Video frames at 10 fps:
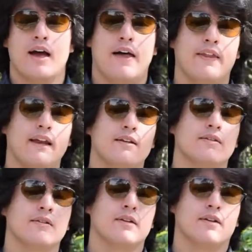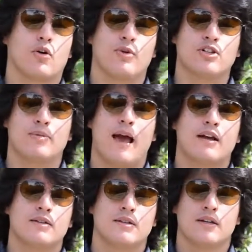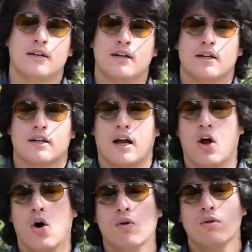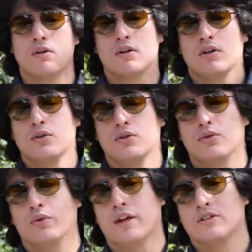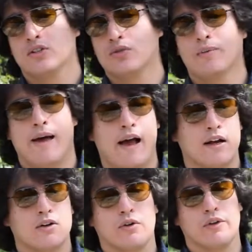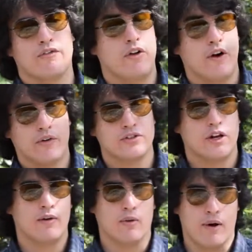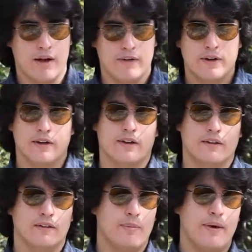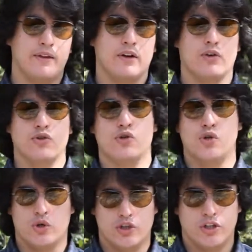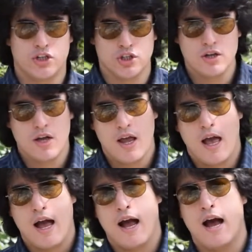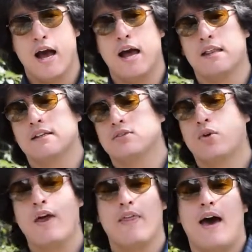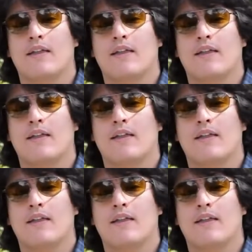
and then commercial banks can go to the central bank or the Federal Reserve or whatever, depending on your jurisdiction, and trade